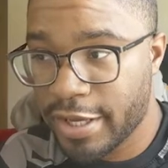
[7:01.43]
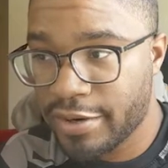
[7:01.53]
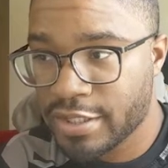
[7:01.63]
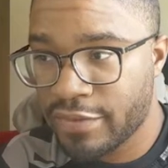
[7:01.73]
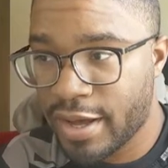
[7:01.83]

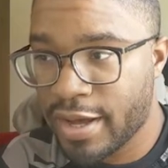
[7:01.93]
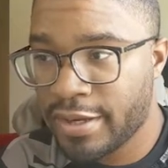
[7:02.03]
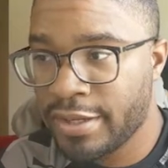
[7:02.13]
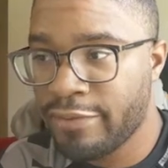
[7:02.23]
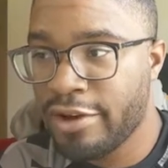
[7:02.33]
here is
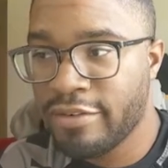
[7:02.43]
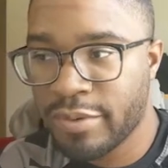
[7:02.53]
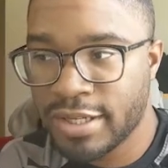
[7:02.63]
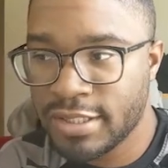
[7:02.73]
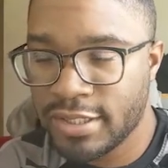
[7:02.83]
fine. If we ever
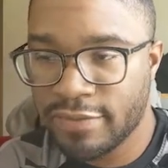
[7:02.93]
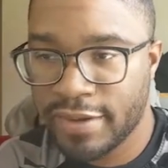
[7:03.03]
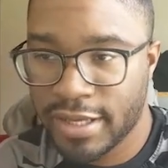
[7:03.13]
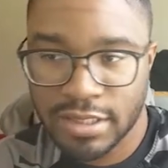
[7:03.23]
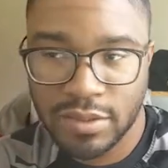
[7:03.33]
wanted to get
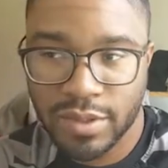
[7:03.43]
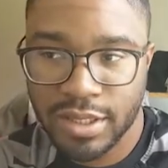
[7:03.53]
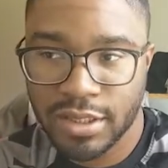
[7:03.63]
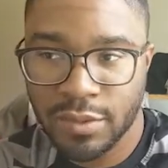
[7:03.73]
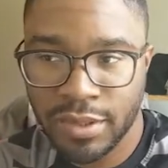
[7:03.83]
fancy with
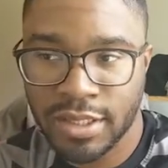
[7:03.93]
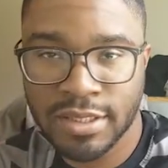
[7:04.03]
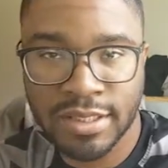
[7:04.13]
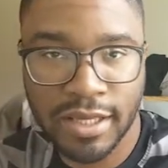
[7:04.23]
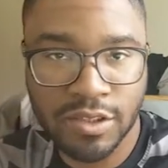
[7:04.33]
it, then we can
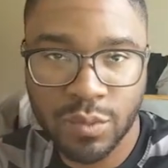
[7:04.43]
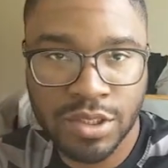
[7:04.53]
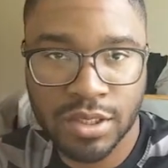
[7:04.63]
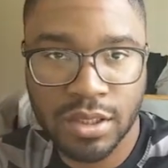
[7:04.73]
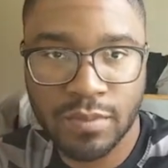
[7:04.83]
just like
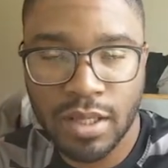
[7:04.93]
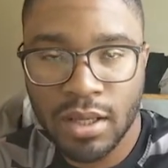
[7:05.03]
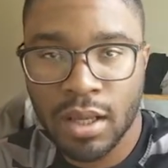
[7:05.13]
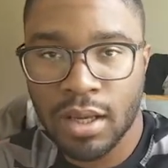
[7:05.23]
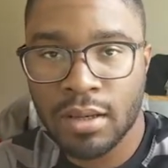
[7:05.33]
switch it up,
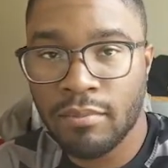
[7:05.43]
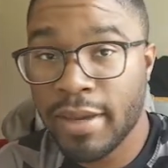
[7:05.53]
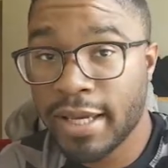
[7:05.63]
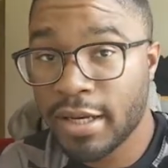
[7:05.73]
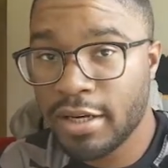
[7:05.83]

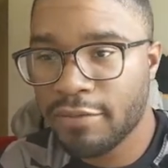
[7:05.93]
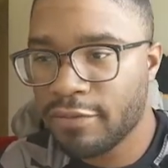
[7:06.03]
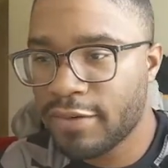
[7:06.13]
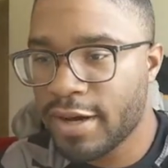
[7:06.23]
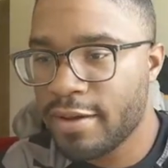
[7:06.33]
make it a
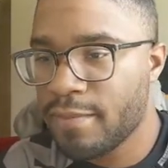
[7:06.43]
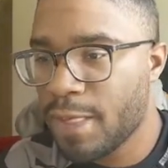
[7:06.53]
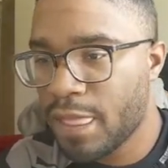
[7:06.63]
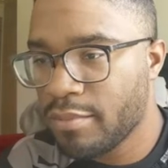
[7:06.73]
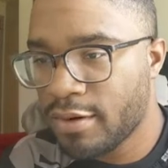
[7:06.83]
different font.
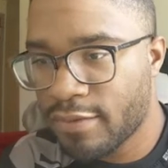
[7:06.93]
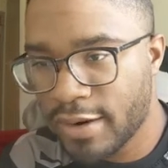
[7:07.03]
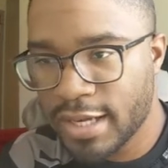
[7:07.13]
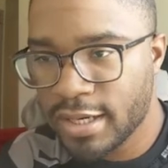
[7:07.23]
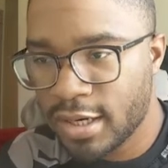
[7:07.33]
But for
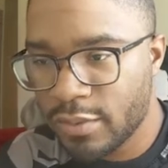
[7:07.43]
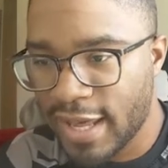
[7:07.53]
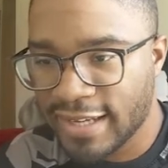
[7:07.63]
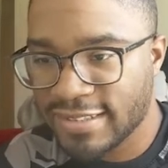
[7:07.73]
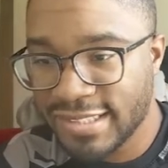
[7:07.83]
right now, we
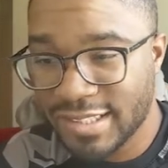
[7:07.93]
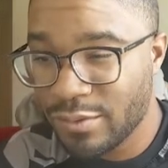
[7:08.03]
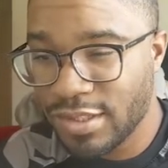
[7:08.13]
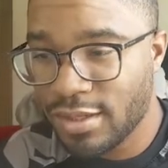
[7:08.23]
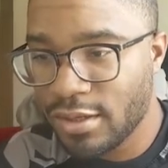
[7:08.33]
actually
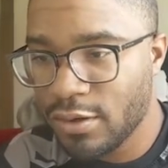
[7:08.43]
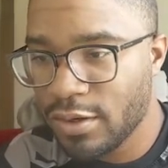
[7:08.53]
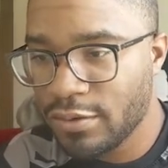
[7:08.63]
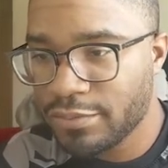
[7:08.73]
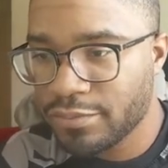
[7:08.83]
don't need a
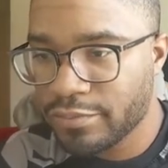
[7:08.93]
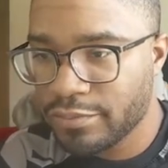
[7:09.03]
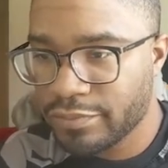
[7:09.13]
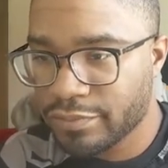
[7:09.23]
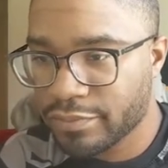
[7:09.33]
logo.
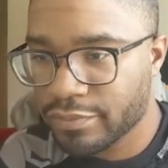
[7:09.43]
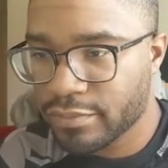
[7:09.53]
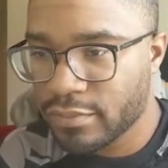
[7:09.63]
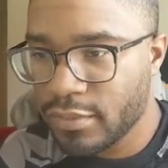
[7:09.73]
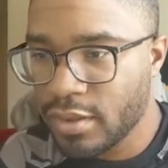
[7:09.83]

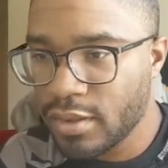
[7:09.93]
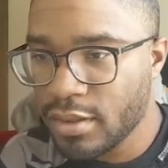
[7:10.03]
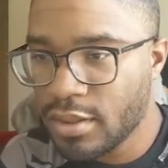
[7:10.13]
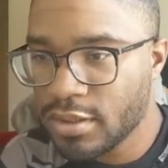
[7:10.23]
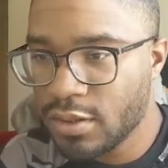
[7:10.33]

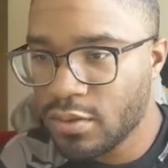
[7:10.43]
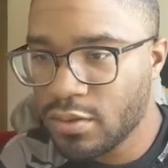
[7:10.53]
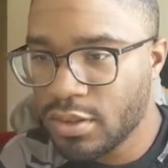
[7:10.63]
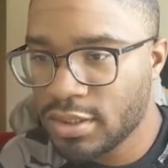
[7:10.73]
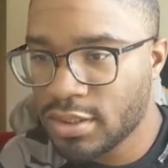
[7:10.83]
So
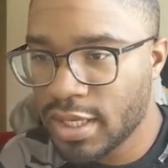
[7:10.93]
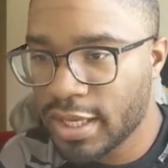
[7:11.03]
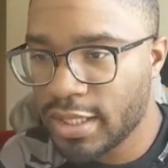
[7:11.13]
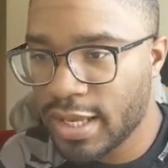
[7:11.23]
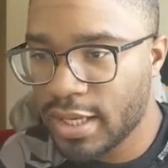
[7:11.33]
let's
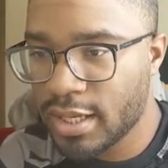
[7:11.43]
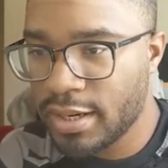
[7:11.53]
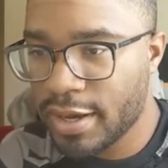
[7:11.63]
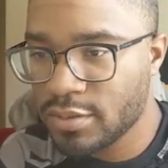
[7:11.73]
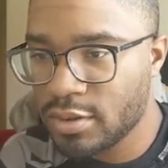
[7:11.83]
say like
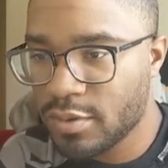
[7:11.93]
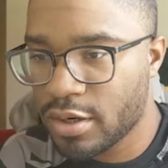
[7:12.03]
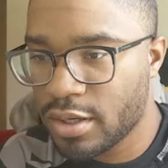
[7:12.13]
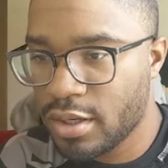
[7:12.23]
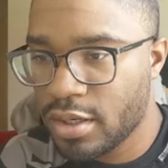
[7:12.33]
announcement
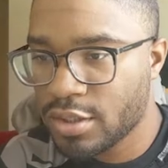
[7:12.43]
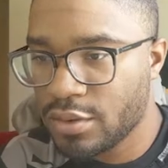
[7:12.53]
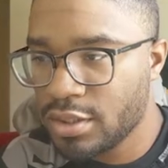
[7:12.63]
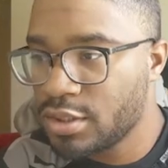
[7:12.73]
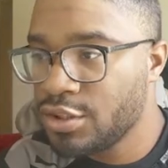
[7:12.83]
bar. So
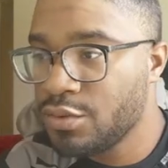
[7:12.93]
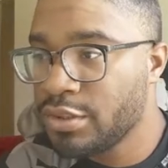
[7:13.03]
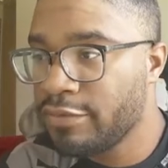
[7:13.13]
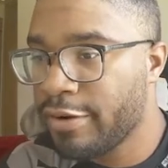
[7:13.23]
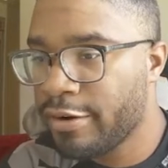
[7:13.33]
this is
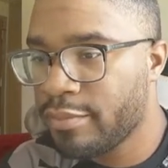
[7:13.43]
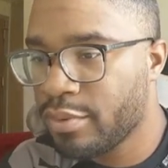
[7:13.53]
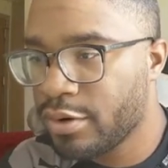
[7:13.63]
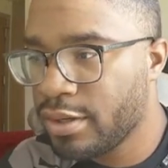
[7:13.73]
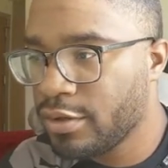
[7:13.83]
usually very
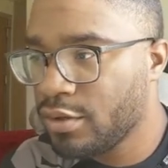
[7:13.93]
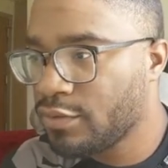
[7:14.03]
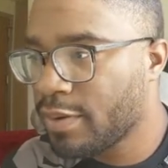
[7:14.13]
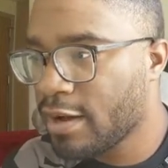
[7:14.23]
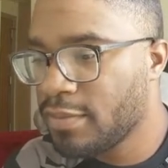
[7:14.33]
important, and
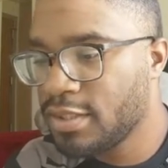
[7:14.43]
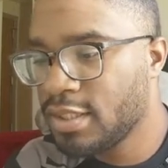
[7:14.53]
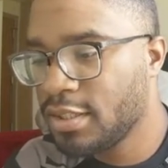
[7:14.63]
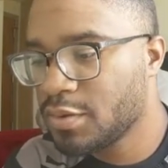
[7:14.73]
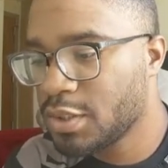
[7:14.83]
you've probably
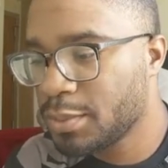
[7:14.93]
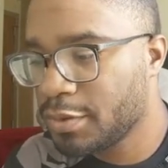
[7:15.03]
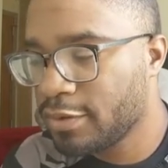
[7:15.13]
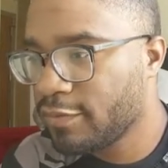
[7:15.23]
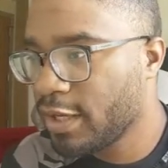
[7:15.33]
seen this with some
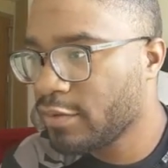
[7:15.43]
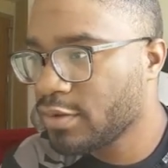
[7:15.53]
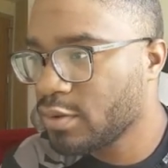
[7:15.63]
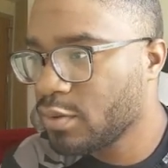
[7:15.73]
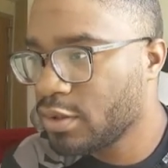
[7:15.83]
of your favorite
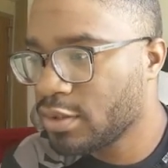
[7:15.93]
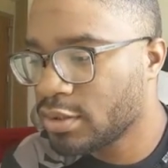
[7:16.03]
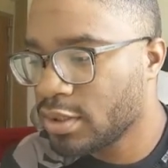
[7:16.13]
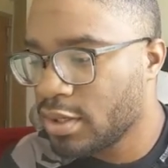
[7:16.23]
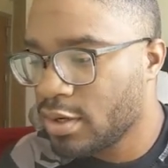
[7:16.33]
stores,